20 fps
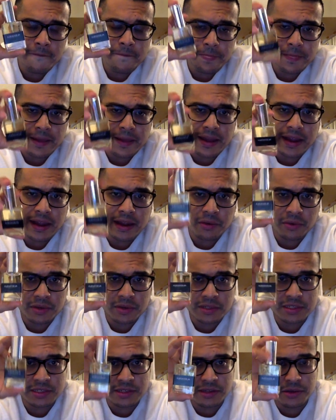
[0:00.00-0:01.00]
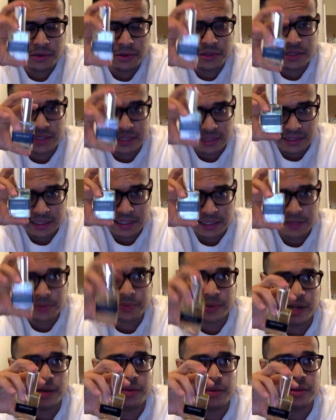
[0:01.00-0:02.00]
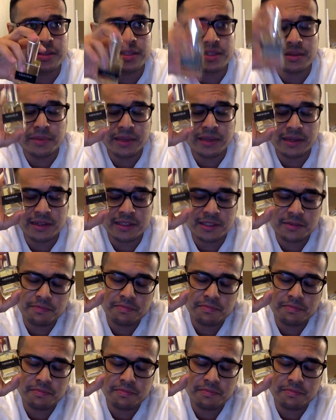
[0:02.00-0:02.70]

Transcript: that was used in this fragrance. I mean,